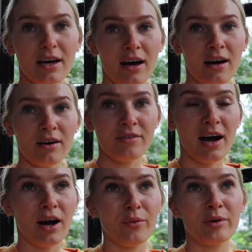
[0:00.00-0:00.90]
of
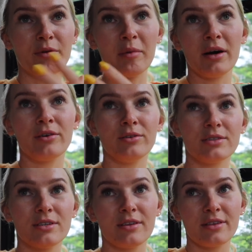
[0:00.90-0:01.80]
how we
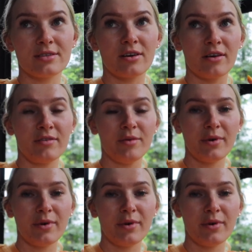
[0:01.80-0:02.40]
remodeled this RV.